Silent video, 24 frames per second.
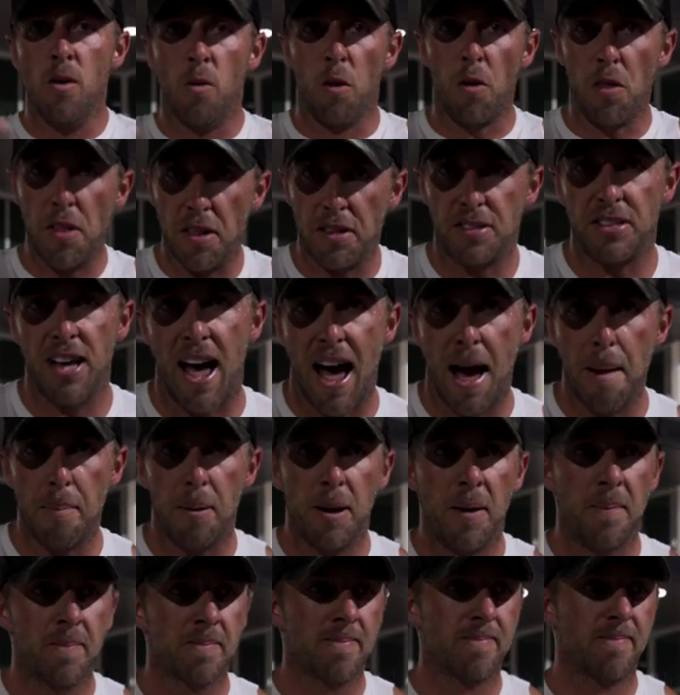within this app,
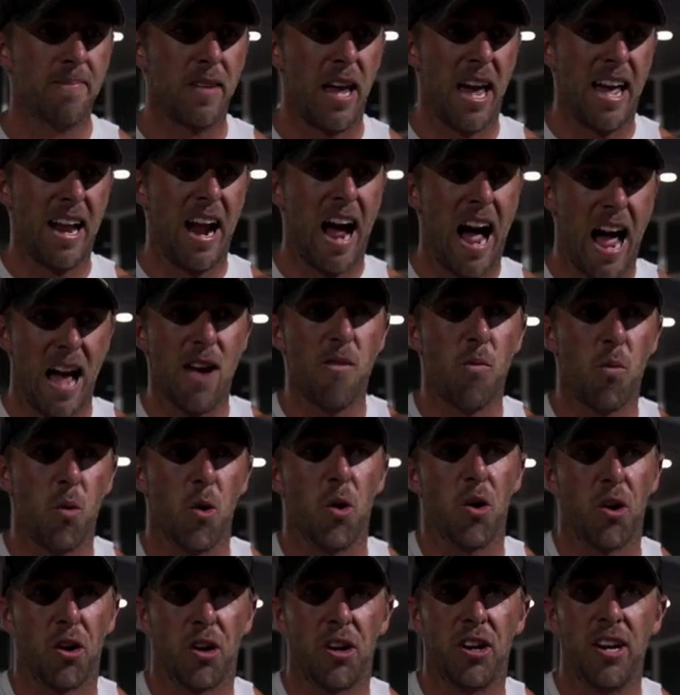and I
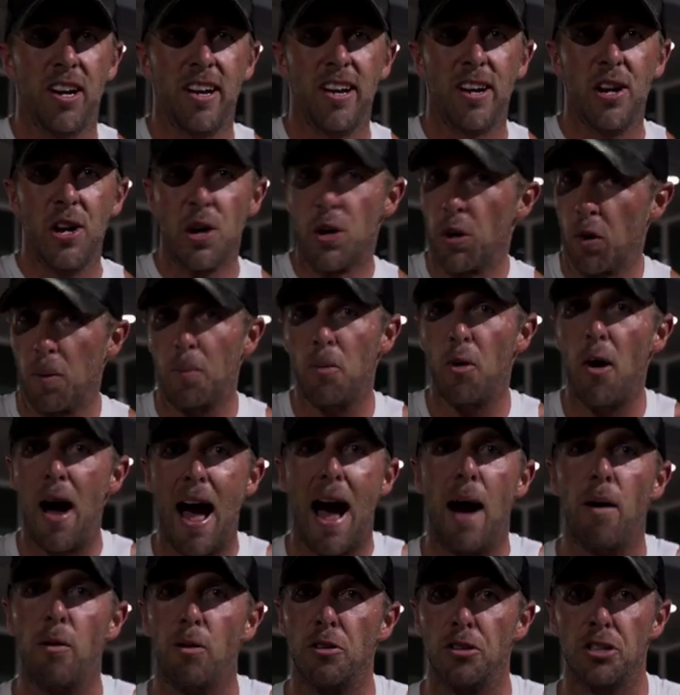work normal
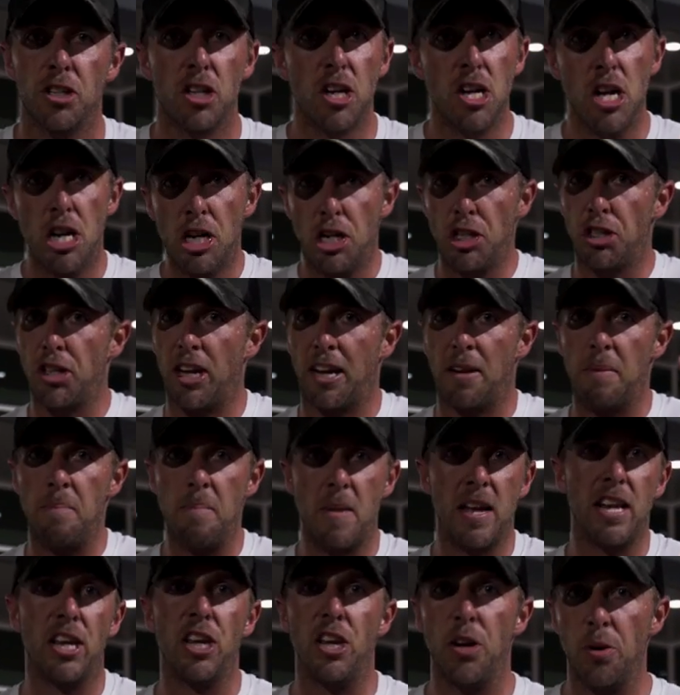hours just like
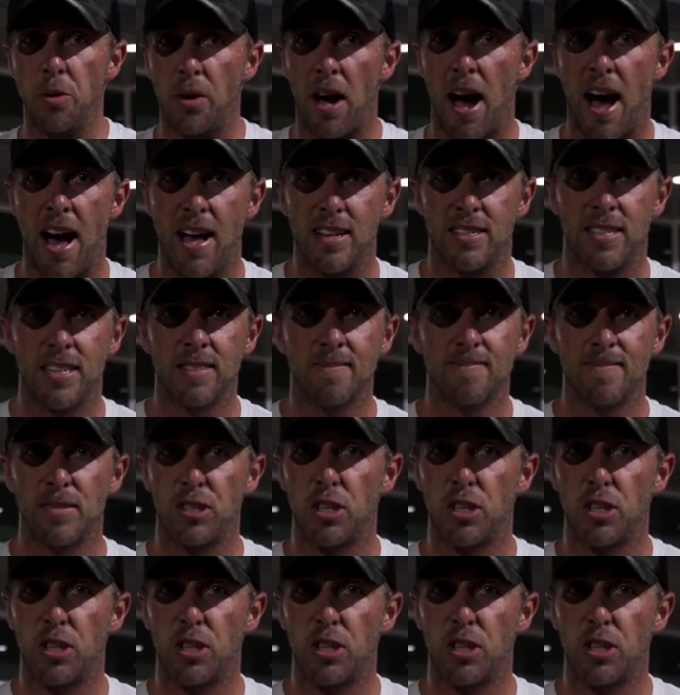many of you guys.